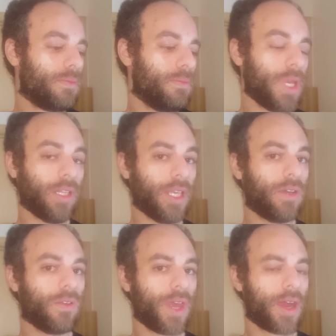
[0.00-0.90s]
be
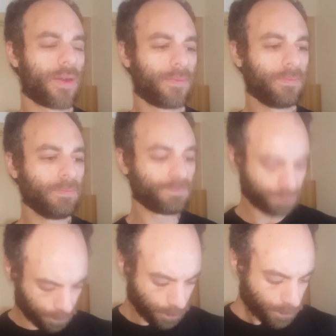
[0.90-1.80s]
legal there.
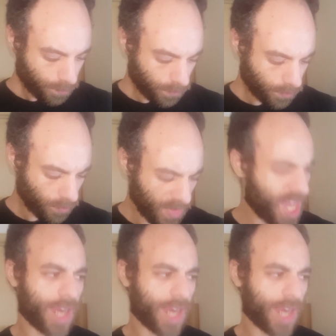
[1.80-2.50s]
And